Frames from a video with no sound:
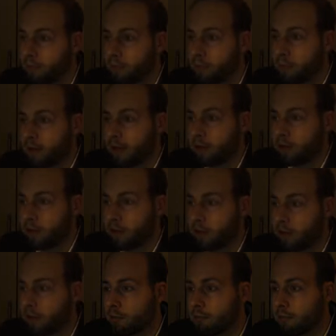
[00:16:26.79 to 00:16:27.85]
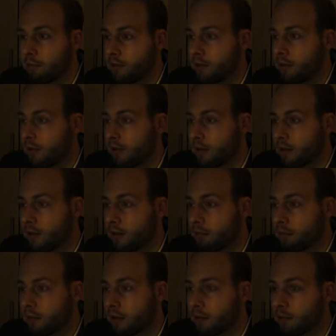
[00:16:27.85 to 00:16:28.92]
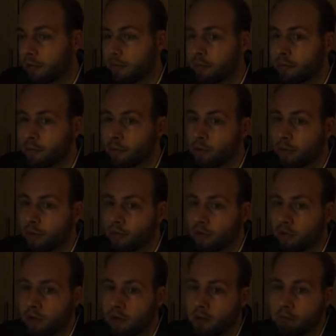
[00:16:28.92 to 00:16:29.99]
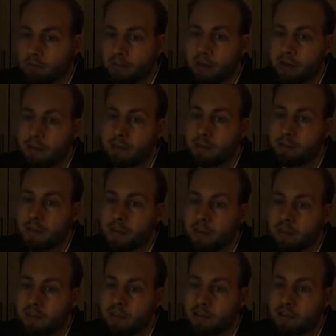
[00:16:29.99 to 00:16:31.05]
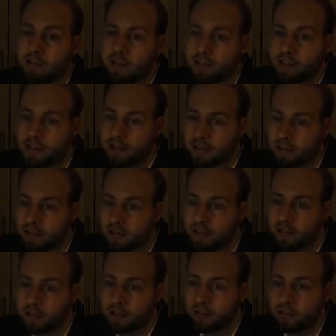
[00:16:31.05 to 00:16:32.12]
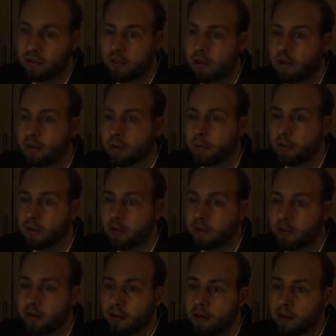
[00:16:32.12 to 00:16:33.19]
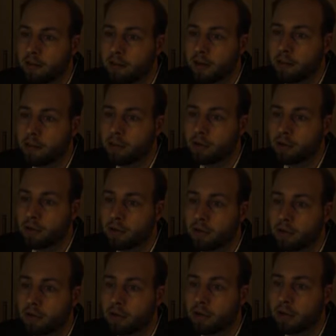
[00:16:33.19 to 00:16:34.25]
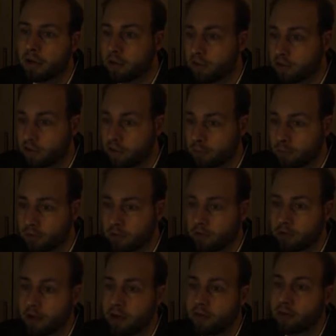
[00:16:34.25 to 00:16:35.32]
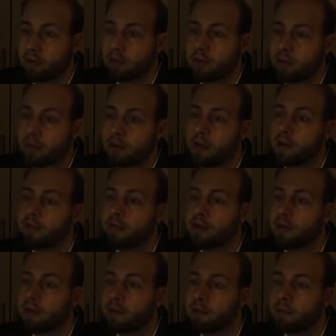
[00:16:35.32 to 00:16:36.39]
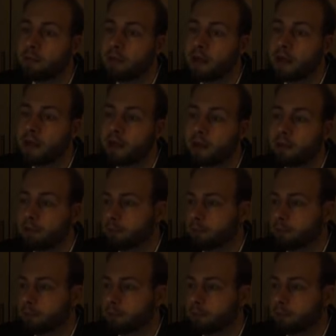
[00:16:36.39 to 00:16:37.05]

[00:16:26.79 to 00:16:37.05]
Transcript: Without the body, the brain would, of course, become a mere selfish intelligence, without any of the emotional substratum of the human being.